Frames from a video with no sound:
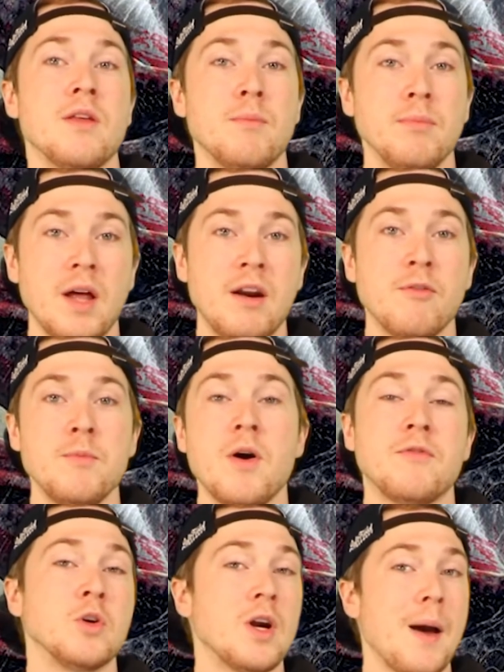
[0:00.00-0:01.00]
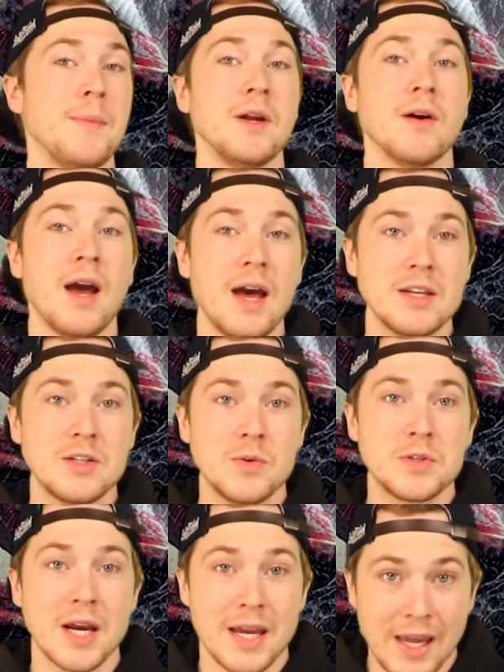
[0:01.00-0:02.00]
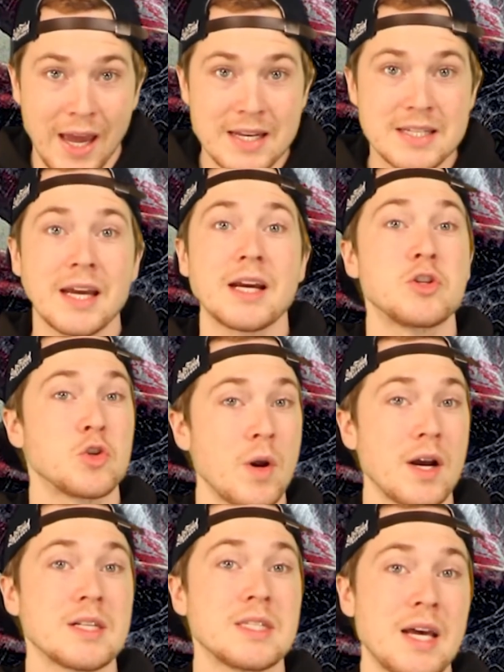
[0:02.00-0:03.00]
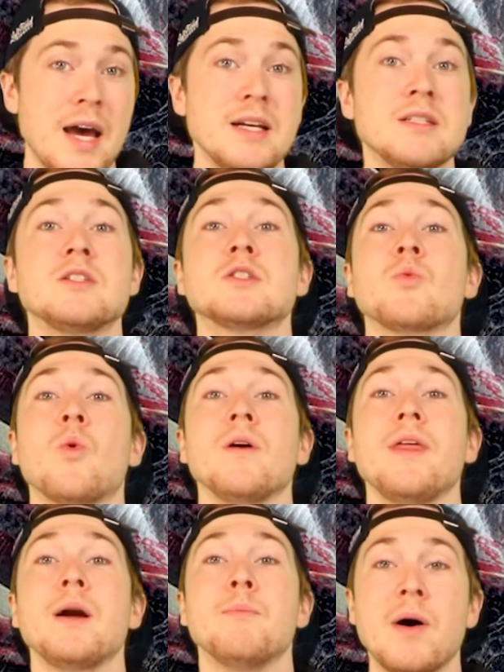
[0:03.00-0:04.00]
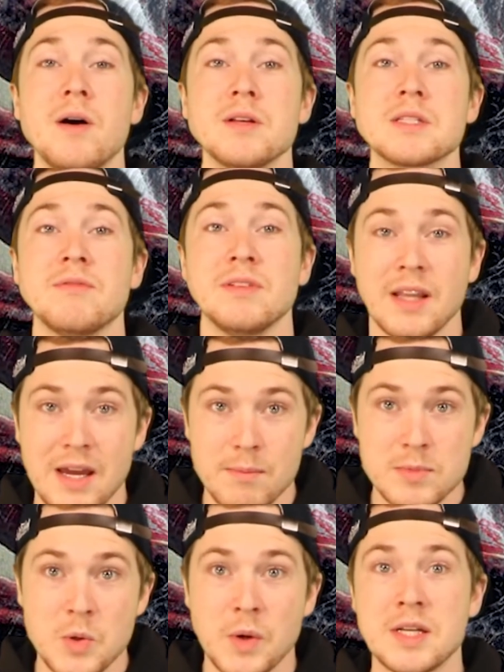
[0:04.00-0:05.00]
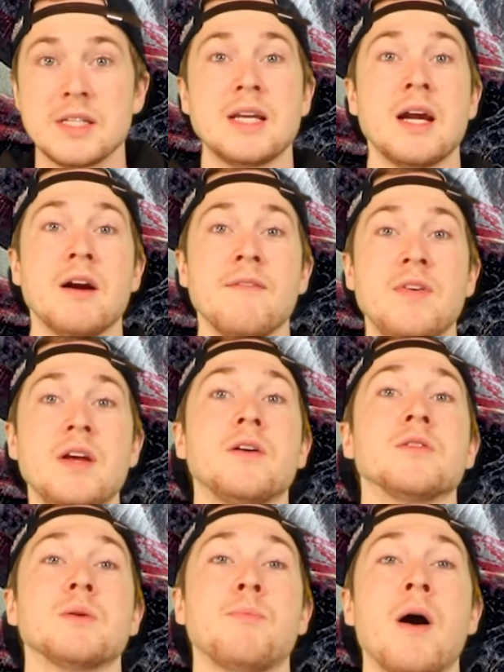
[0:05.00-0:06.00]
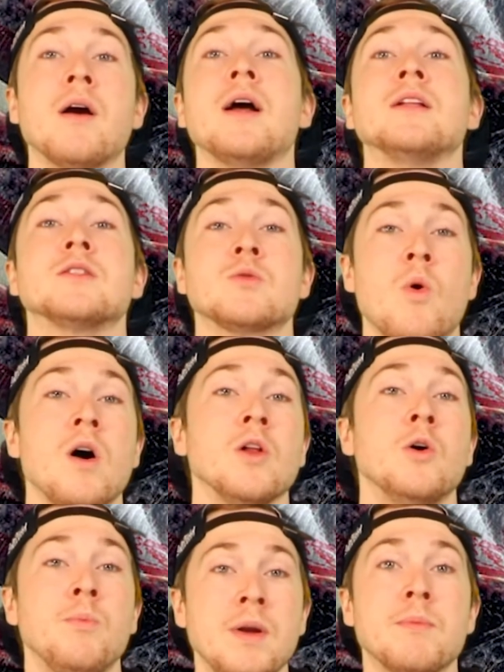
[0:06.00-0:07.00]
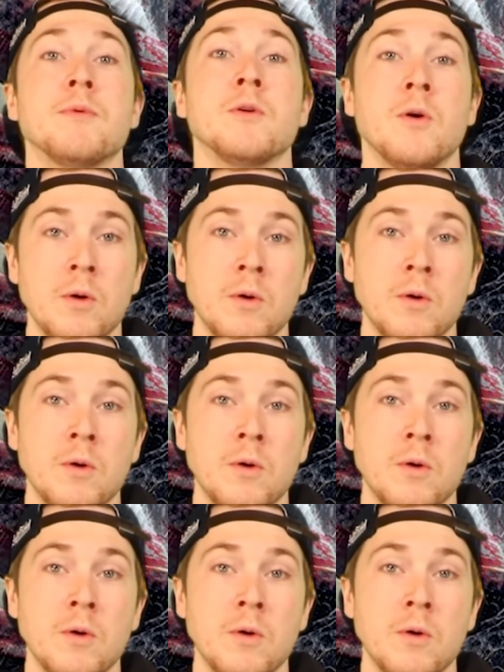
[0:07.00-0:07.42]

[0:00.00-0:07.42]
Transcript: all the blood from you after grabbing your head, to gigantic, truck-sized, swirling balls of limbs who can tear vehicles apart and swallow people